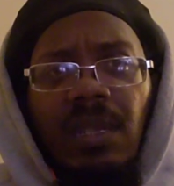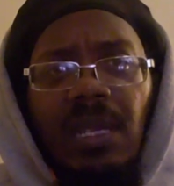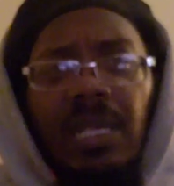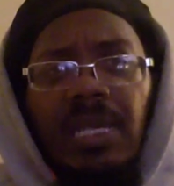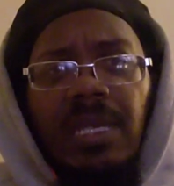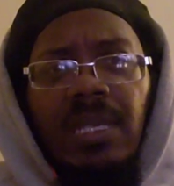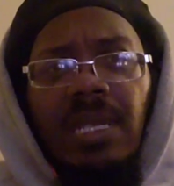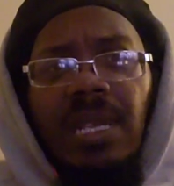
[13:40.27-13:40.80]

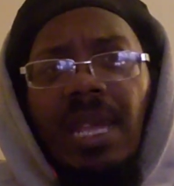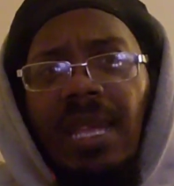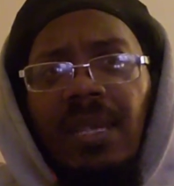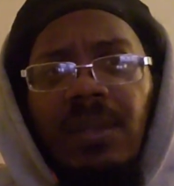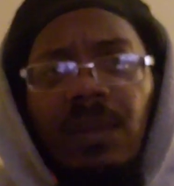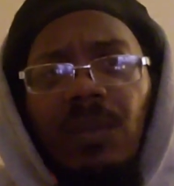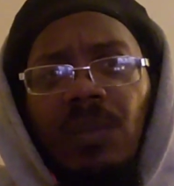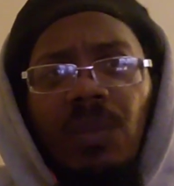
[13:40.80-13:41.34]
is
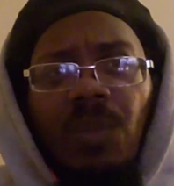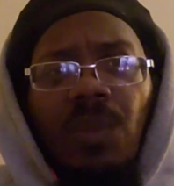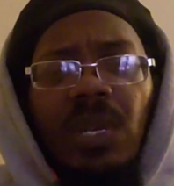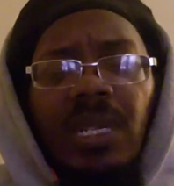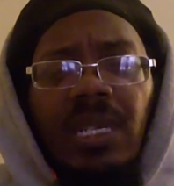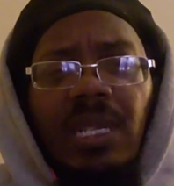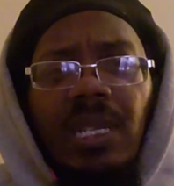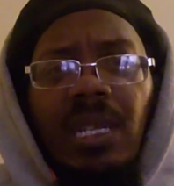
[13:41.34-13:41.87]
not
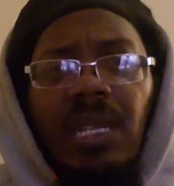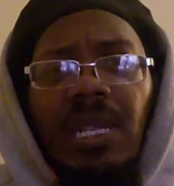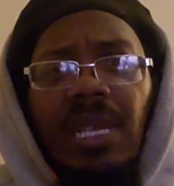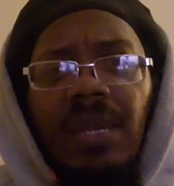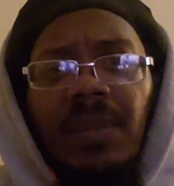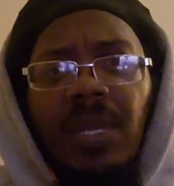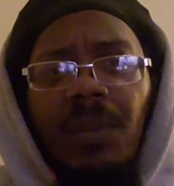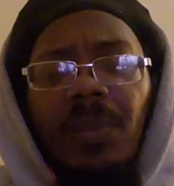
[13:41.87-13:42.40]
what he
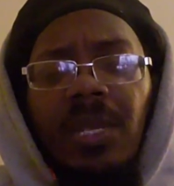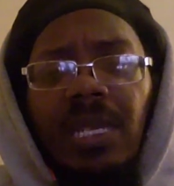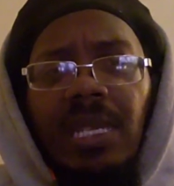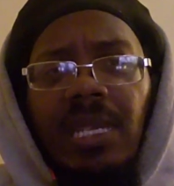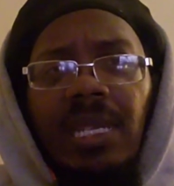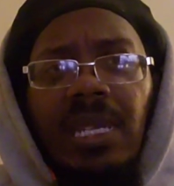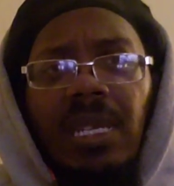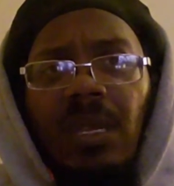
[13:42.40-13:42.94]
claimed to be,
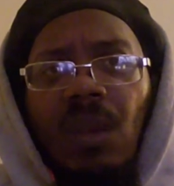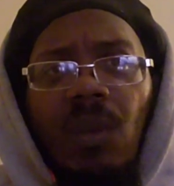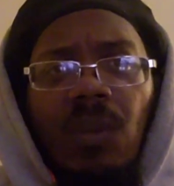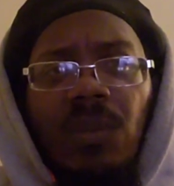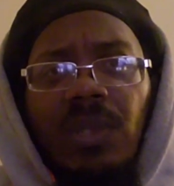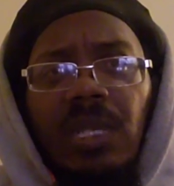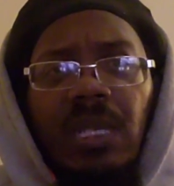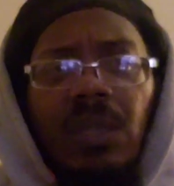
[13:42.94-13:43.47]
and he
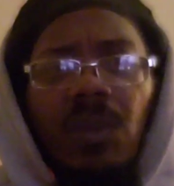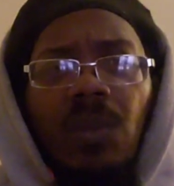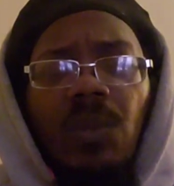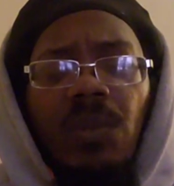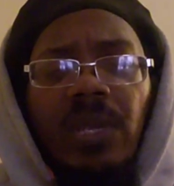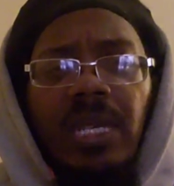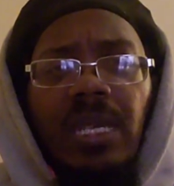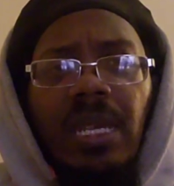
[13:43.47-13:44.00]
only
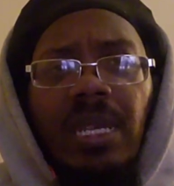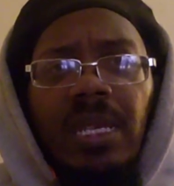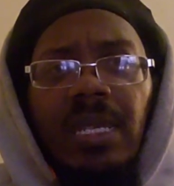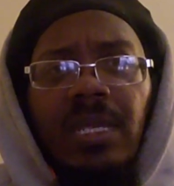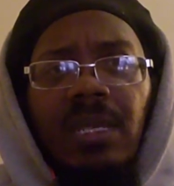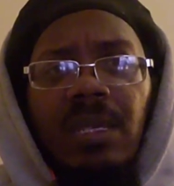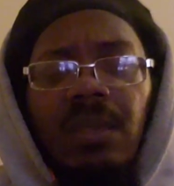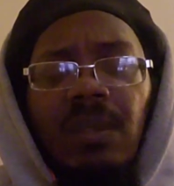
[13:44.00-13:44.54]
who he
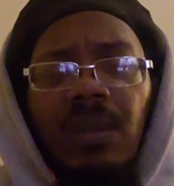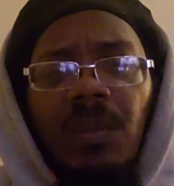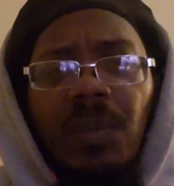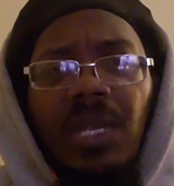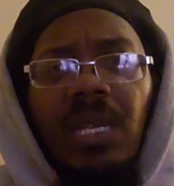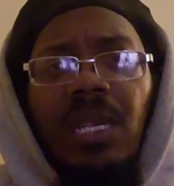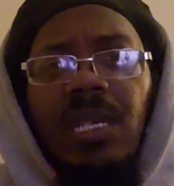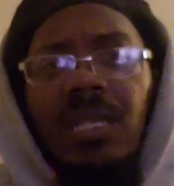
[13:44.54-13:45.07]
is
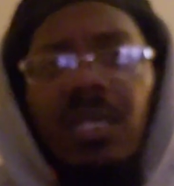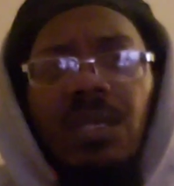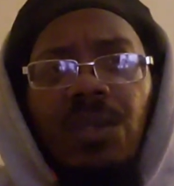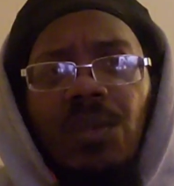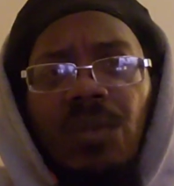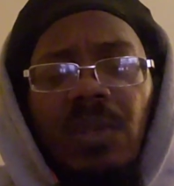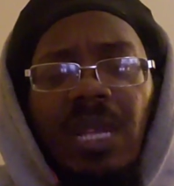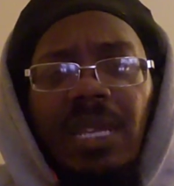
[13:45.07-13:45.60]
because of
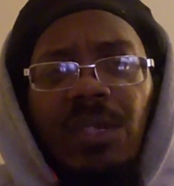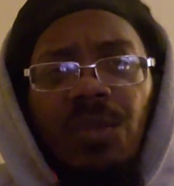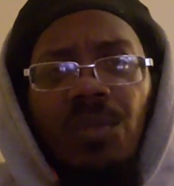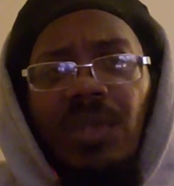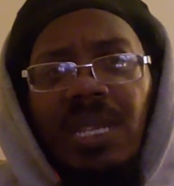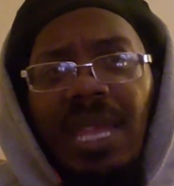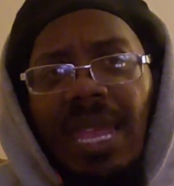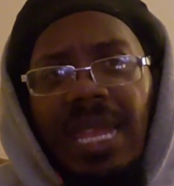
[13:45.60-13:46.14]
you. Like you
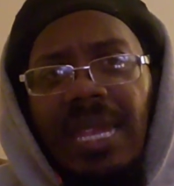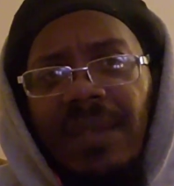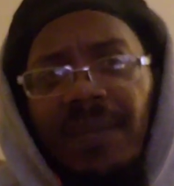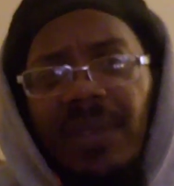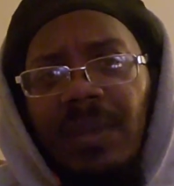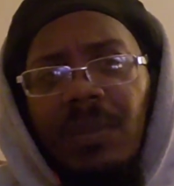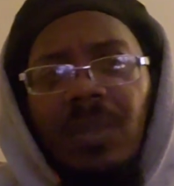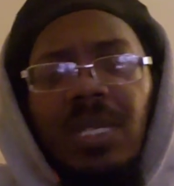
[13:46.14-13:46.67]
gave
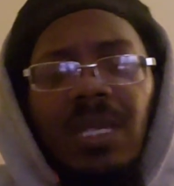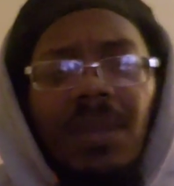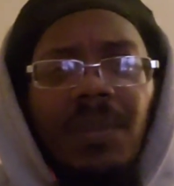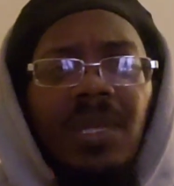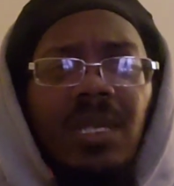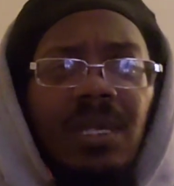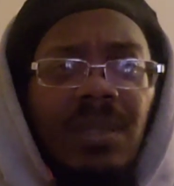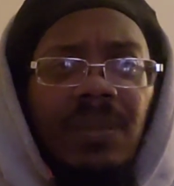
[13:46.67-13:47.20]
him
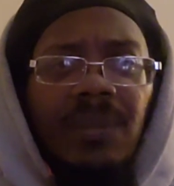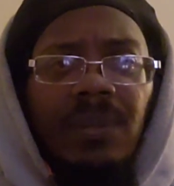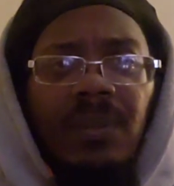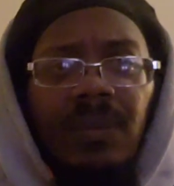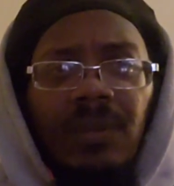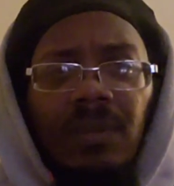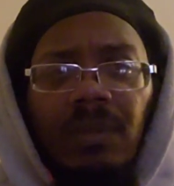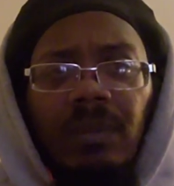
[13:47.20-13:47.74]
something.
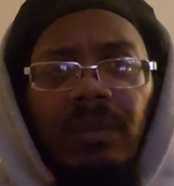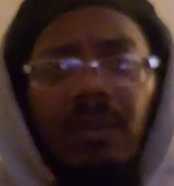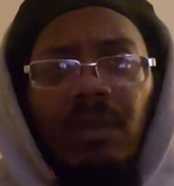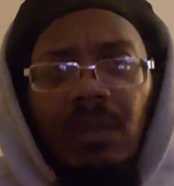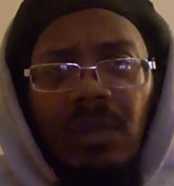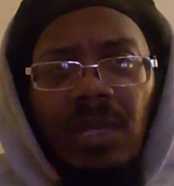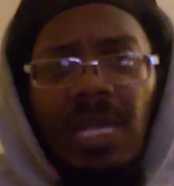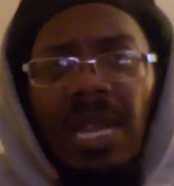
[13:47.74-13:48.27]

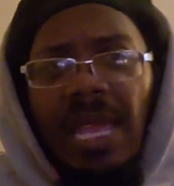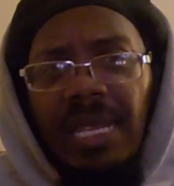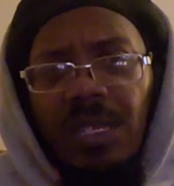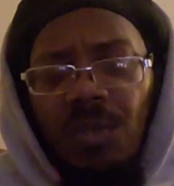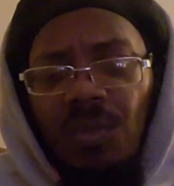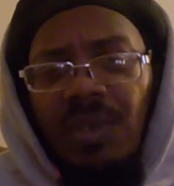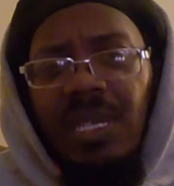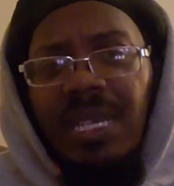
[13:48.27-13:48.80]

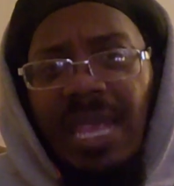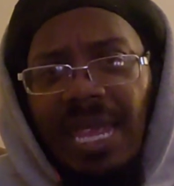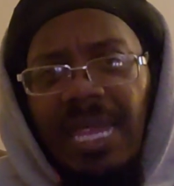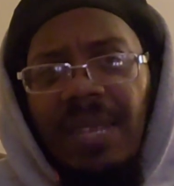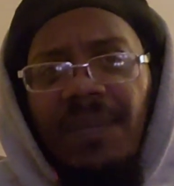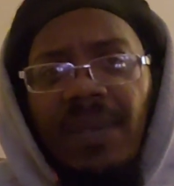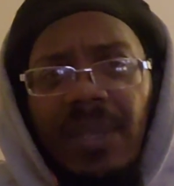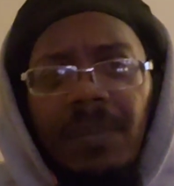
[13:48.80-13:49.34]
Like you
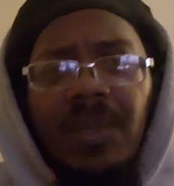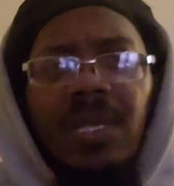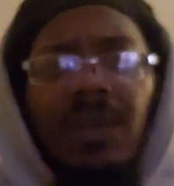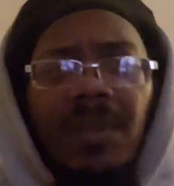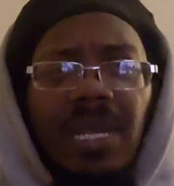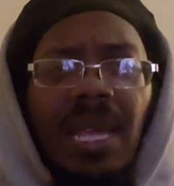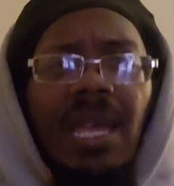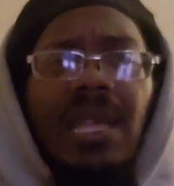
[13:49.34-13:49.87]
gave him
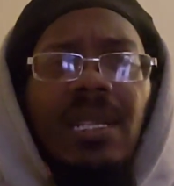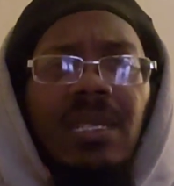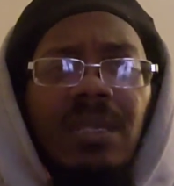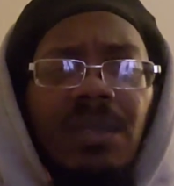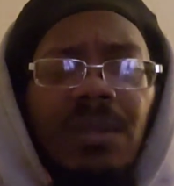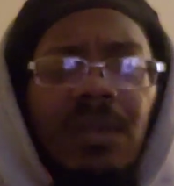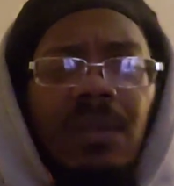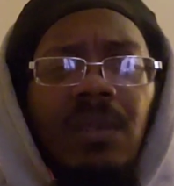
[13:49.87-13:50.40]
some
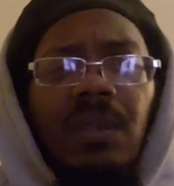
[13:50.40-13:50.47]
knowledge.